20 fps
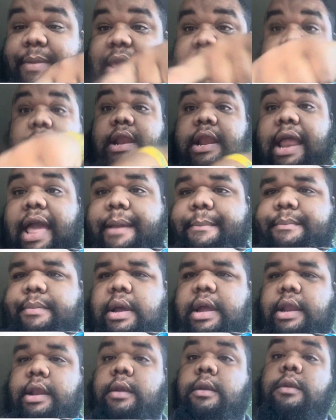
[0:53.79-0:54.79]
hit the like
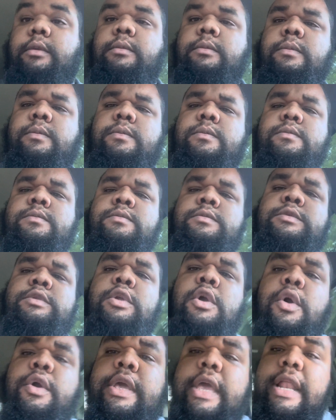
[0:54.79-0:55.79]
button.
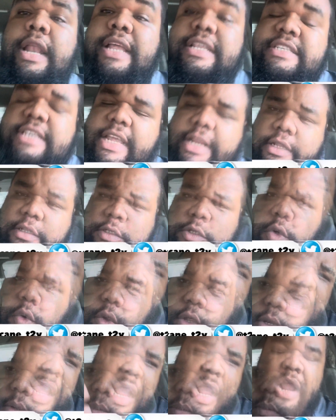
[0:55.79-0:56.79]
Okay, let's get into
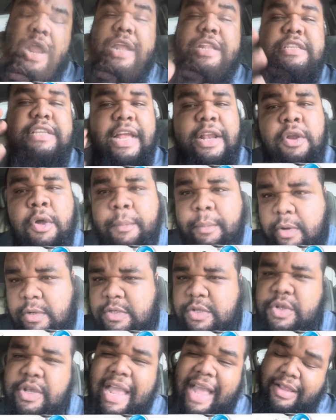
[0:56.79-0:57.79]
it. All right, so I know most
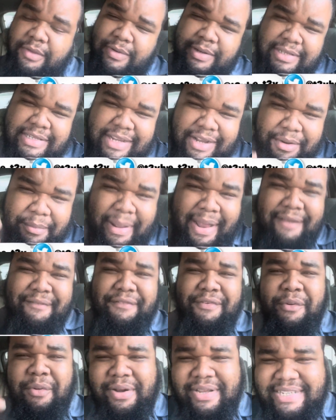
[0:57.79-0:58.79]
of you guys want to talk about the
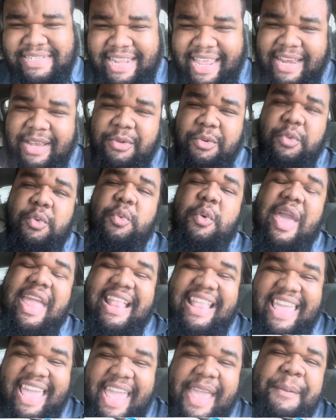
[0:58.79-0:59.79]
Florida State Duke
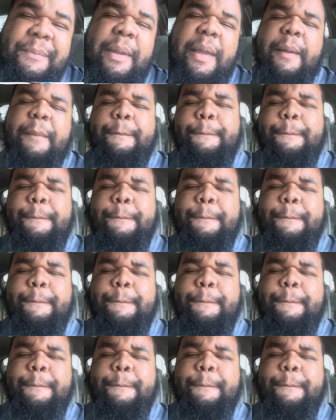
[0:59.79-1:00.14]
game.